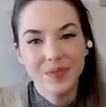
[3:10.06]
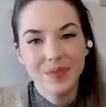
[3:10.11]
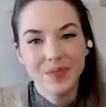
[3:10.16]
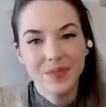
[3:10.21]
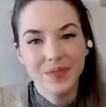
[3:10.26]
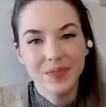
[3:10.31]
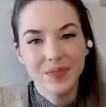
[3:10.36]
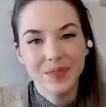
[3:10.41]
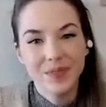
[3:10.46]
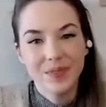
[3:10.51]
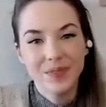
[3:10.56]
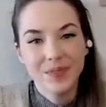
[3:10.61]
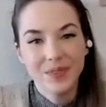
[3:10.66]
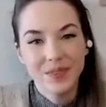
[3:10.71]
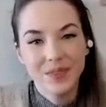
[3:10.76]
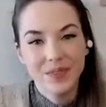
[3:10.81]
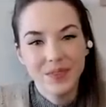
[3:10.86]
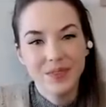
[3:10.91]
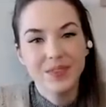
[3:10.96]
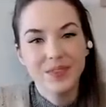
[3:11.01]

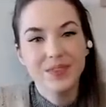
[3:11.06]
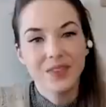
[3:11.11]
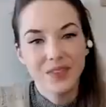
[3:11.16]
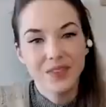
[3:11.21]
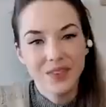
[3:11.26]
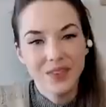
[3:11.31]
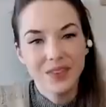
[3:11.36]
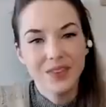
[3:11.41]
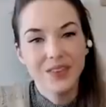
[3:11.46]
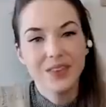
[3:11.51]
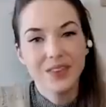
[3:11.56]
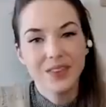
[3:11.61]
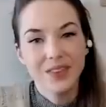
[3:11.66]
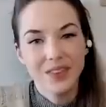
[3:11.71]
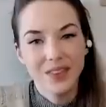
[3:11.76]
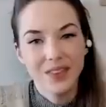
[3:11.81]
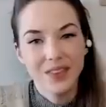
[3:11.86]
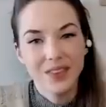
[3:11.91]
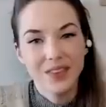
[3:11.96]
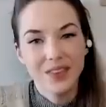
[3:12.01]

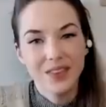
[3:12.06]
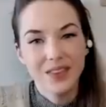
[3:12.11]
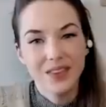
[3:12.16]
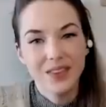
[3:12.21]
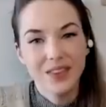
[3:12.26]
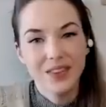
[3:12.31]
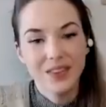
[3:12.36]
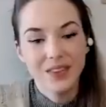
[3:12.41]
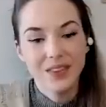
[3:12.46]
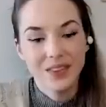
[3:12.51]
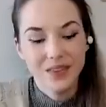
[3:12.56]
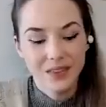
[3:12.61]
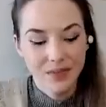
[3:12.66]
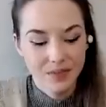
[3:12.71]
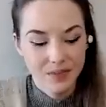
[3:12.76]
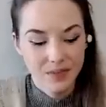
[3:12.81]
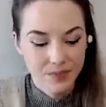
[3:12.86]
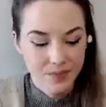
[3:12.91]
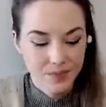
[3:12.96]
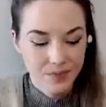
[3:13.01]

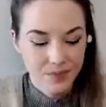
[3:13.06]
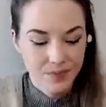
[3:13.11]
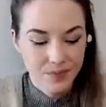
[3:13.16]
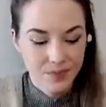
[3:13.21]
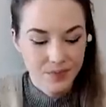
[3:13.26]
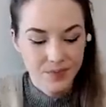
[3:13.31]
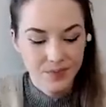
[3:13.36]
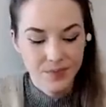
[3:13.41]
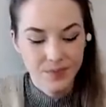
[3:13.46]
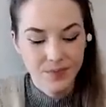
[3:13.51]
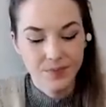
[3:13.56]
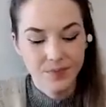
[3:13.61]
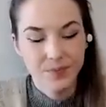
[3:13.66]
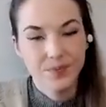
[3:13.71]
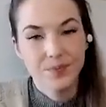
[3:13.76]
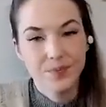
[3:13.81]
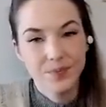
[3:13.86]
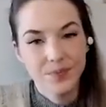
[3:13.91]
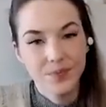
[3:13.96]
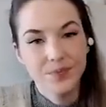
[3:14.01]

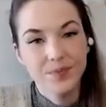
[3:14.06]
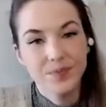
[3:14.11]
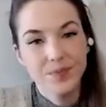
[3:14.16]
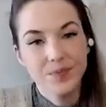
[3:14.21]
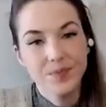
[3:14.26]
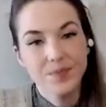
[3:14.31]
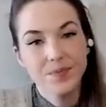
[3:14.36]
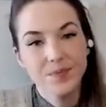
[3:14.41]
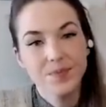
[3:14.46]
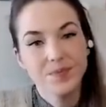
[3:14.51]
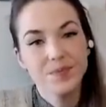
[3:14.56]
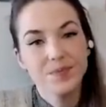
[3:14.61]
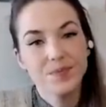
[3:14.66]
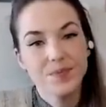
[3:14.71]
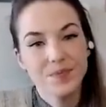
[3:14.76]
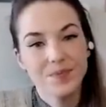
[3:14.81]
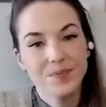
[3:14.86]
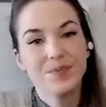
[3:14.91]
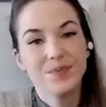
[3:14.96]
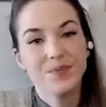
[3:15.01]

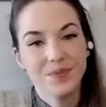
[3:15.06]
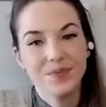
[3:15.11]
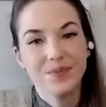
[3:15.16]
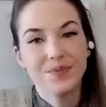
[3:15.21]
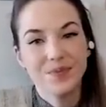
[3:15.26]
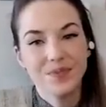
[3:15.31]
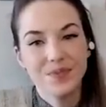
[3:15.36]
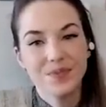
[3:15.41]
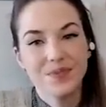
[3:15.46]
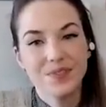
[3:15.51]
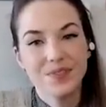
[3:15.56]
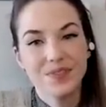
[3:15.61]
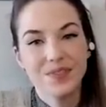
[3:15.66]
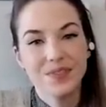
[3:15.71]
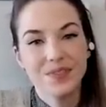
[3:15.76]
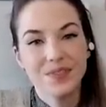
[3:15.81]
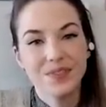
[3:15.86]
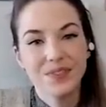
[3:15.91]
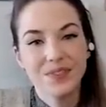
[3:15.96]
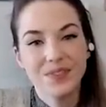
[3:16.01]

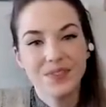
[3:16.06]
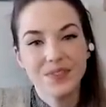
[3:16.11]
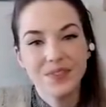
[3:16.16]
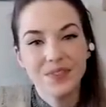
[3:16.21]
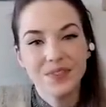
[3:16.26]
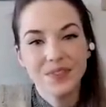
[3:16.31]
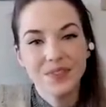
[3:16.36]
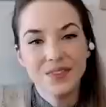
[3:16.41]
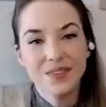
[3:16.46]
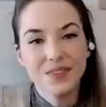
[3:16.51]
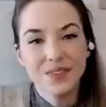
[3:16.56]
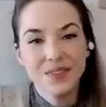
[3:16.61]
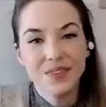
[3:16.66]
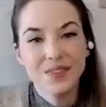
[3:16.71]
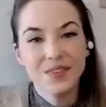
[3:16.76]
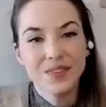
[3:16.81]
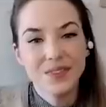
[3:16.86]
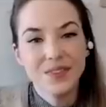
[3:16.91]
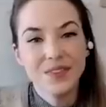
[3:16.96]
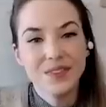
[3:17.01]

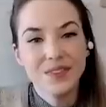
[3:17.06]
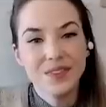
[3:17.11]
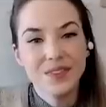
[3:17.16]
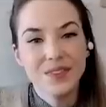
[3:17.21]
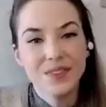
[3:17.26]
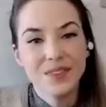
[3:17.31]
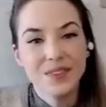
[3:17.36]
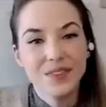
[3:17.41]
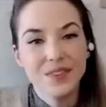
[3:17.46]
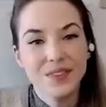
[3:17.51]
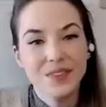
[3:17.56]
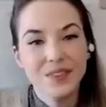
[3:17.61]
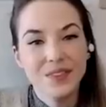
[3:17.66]
This person isn't speaking.